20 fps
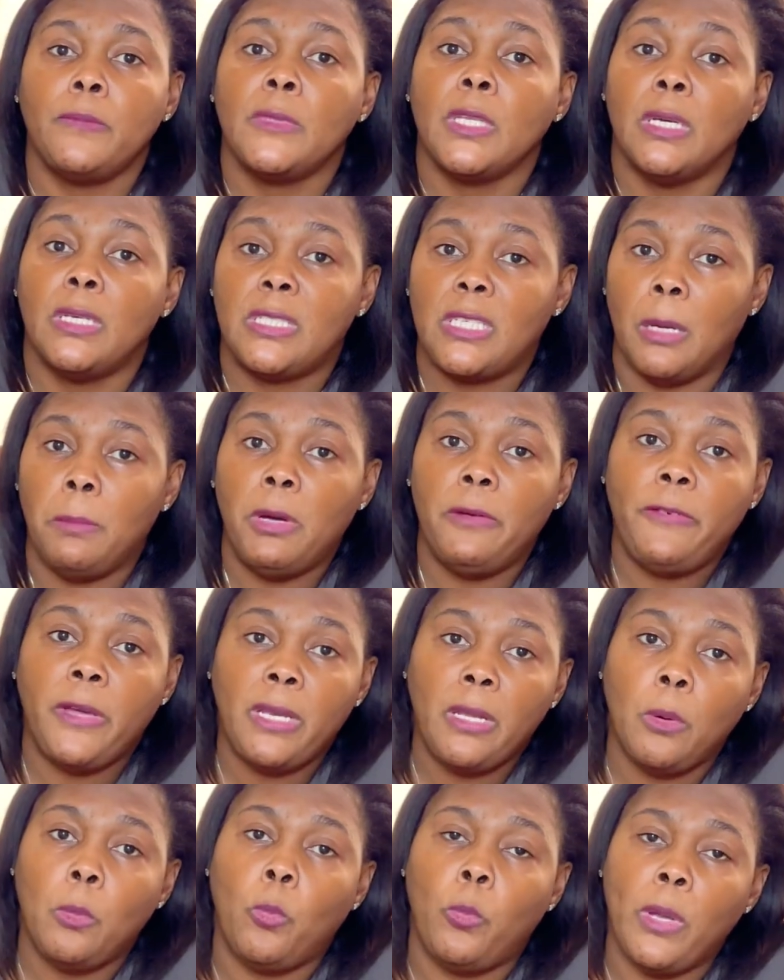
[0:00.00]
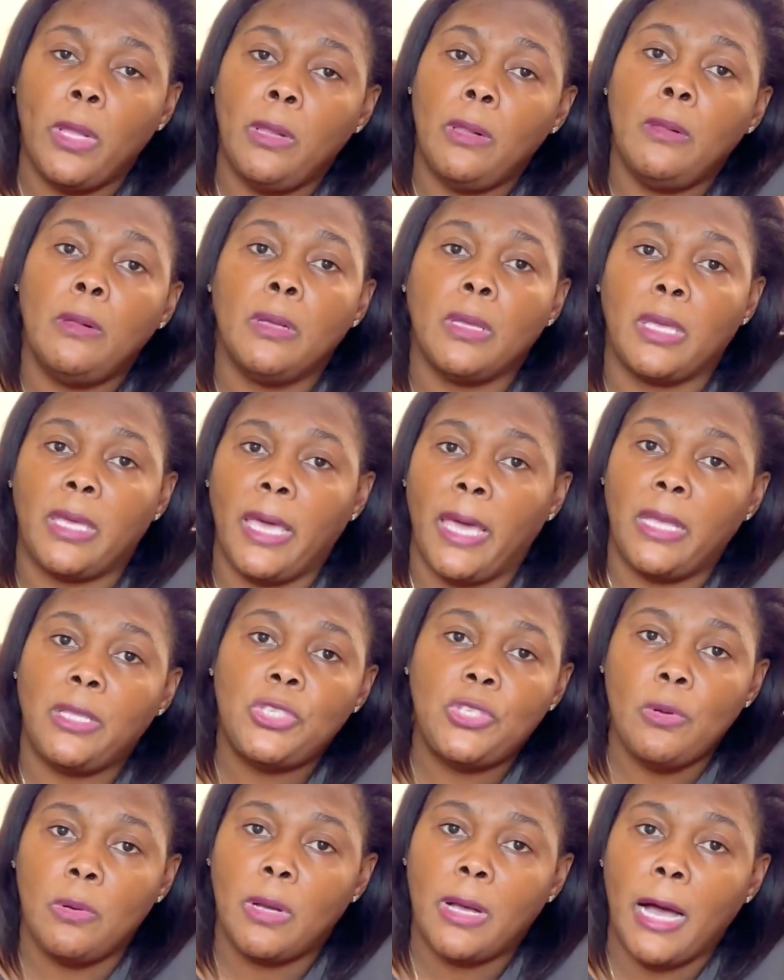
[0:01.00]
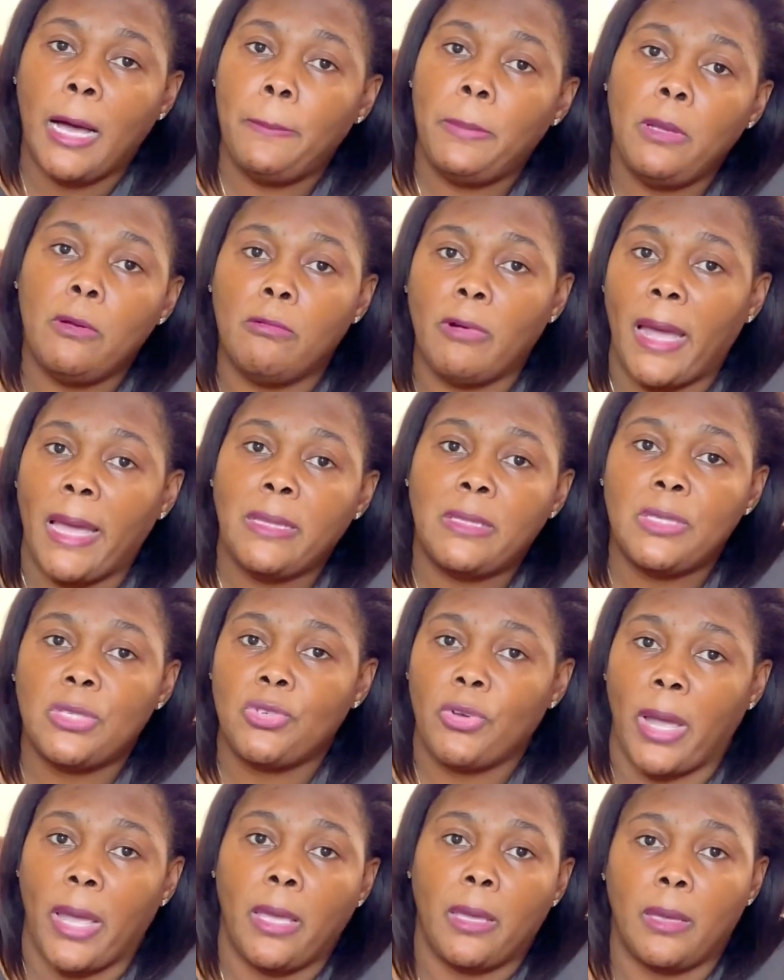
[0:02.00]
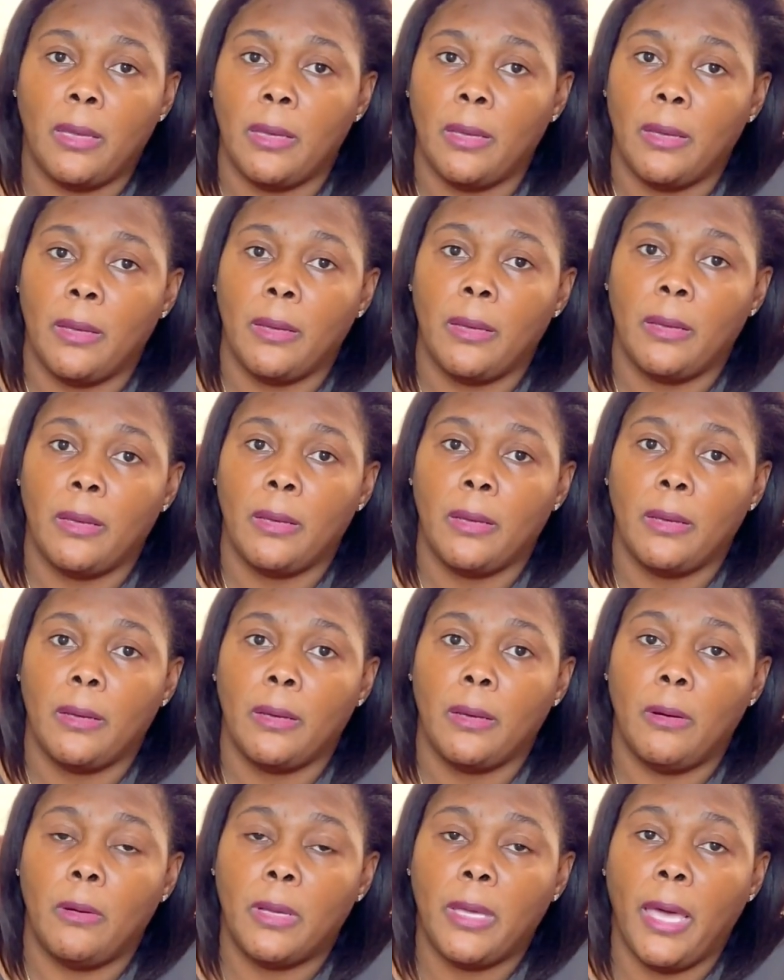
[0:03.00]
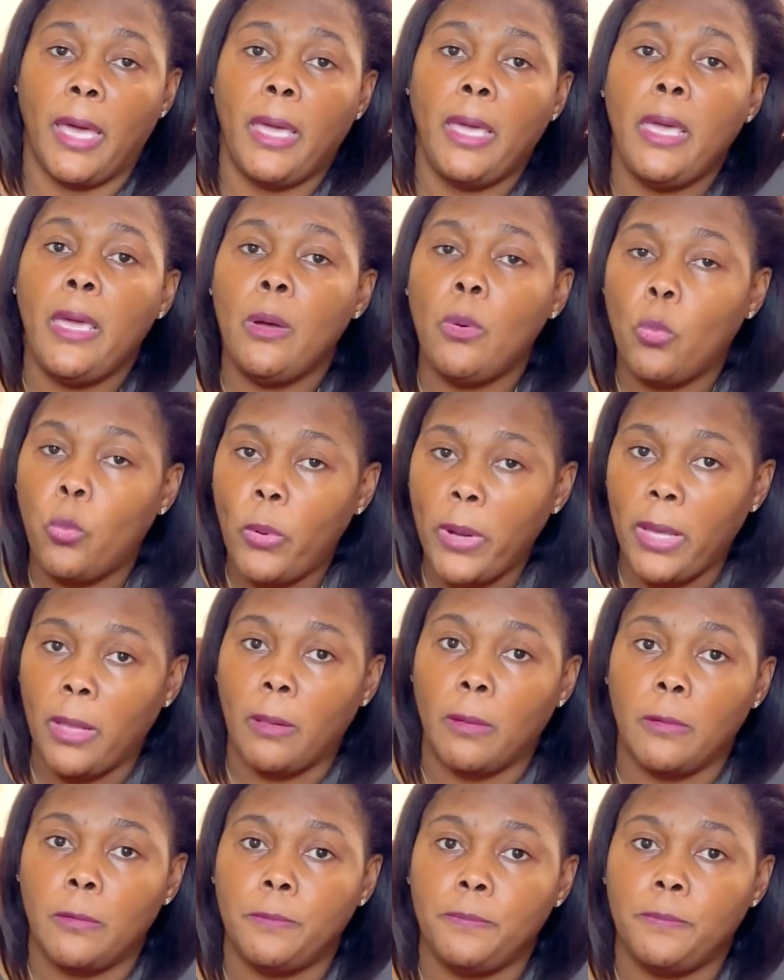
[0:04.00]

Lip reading: Some of it will get you copyright strike. Okay? It will.